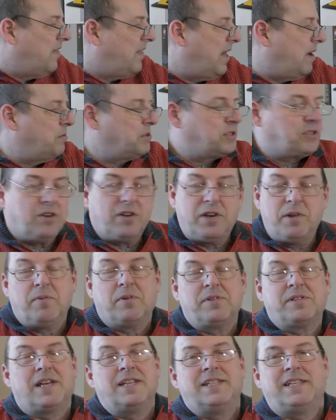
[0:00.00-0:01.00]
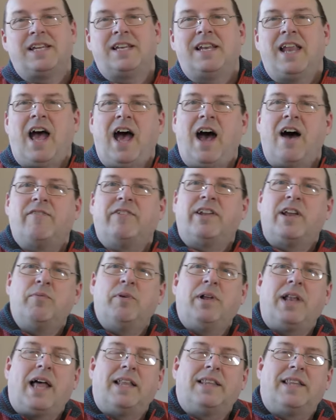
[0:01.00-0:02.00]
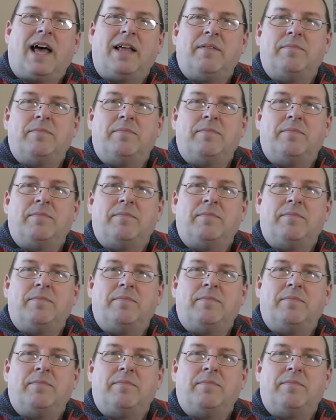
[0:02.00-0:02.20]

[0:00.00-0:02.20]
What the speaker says: They were certainly ones I didn't have, and I will add